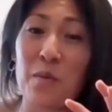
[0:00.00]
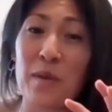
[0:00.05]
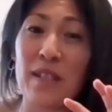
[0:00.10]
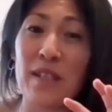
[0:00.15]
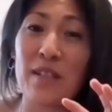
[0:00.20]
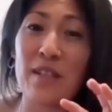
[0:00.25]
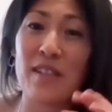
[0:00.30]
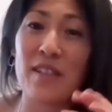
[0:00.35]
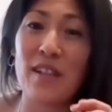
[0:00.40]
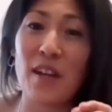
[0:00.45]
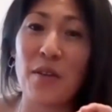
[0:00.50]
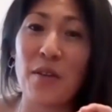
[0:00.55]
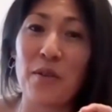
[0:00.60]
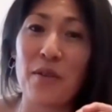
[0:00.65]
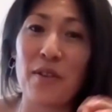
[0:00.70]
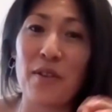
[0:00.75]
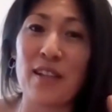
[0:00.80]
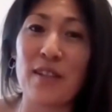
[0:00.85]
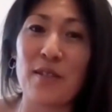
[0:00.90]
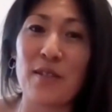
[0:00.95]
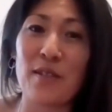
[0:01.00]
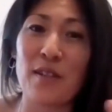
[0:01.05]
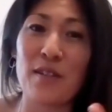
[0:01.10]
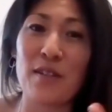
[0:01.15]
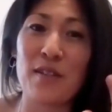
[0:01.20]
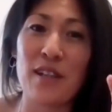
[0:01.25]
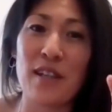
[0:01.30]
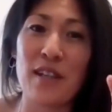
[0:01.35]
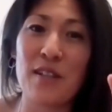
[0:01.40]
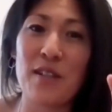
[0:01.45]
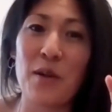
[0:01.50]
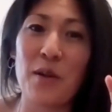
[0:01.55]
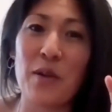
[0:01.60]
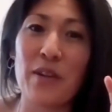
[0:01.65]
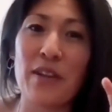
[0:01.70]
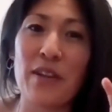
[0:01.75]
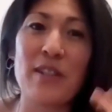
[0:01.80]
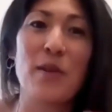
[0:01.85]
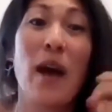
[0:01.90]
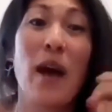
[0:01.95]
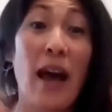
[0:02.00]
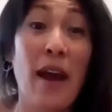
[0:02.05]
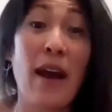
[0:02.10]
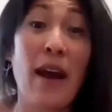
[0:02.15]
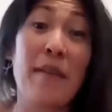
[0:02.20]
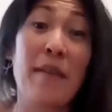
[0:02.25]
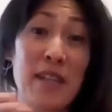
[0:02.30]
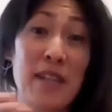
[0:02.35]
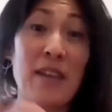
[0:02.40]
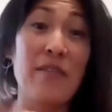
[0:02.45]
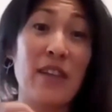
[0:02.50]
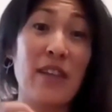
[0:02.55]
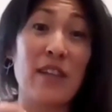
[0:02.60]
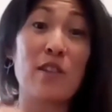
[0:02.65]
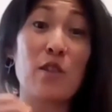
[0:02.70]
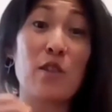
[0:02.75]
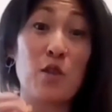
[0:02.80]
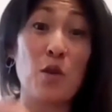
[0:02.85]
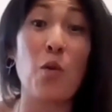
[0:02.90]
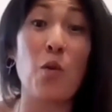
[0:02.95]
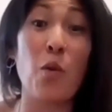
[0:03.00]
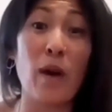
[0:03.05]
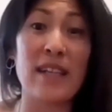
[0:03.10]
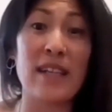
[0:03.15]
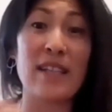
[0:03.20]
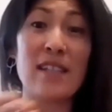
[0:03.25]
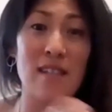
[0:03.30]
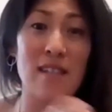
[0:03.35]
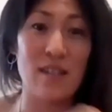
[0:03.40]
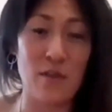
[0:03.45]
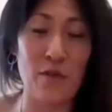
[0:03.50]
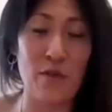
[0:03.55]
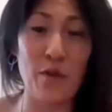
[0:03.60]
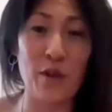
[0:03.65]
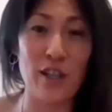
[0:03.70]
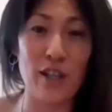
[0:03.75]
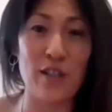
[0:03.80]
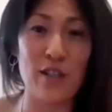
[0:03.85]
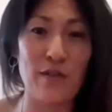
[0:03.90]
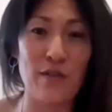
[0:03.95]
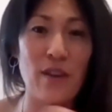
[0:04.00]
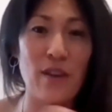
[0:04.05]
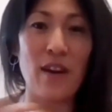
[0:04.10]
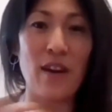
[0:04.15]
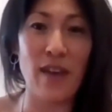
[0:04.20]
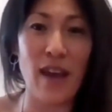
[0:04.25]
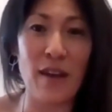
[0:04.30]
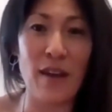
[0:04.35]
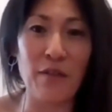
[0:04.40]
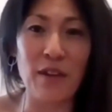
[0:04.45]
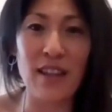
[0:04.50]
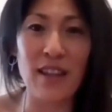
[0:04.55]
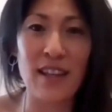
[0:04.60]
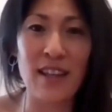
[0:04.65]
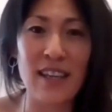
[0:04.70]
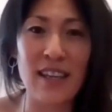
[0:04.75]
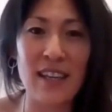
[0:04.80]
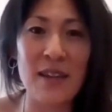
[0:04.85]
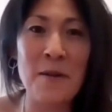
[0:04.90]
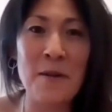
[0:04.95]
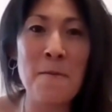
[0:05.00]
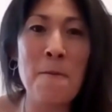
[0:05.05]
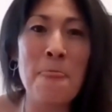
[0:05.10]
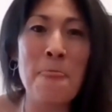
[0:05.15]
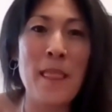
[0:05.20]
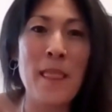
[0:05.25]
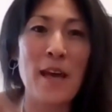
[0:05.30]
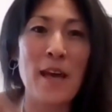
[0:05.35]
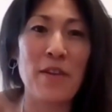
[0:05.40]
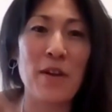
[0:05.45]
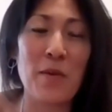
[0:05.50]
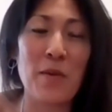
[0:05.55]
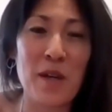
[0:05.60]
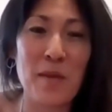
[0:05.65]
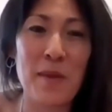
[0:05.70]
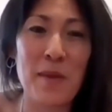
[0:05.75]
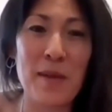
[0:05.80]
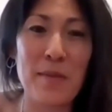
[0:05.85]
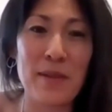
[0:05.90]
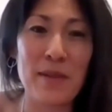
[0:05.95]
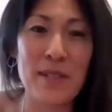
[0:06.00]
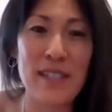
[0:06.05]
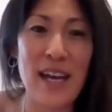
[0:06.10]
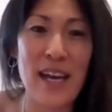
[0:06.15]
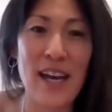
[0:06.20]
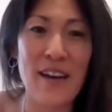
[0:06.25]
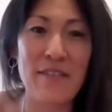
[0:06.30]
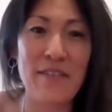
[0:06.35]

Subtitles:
reels and other things is like totally, so I have to have like twice the footage of everything if I want to be able to